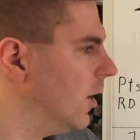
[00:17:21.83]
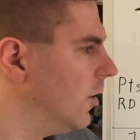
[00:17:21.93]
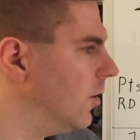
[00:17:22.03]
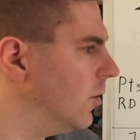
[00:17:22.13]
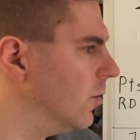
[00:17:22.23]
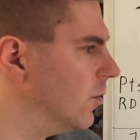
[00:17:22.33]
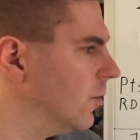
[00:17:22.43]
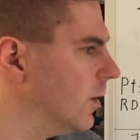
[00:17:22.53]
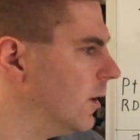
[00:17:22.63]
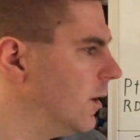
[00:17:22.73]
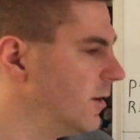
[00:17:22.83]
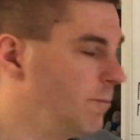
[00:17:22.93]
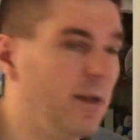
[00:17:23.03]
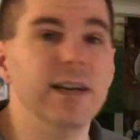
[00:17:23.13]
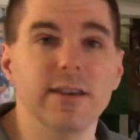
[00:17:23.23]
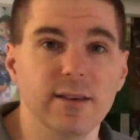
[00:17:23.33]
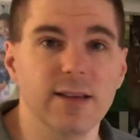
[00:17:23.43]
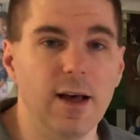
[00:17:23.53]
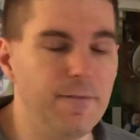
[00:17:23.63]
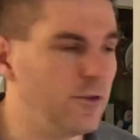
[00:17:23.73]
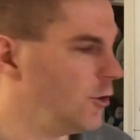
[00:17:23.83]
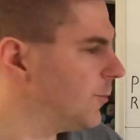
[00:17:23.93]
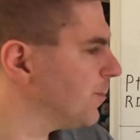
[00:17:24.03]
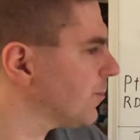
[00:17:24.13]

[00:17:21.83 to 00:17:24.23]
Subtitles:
who played decent outfield.